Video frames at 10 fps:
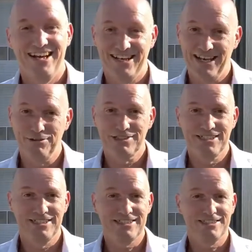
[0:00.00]
And
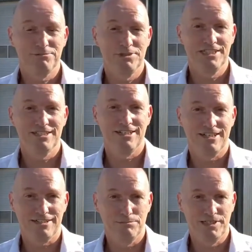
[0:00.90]
nowadays we
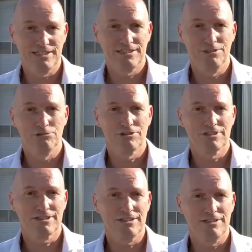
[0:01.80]
are the biggest
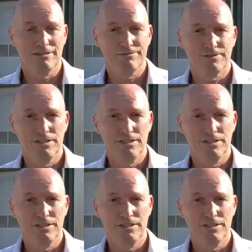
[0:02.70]
user of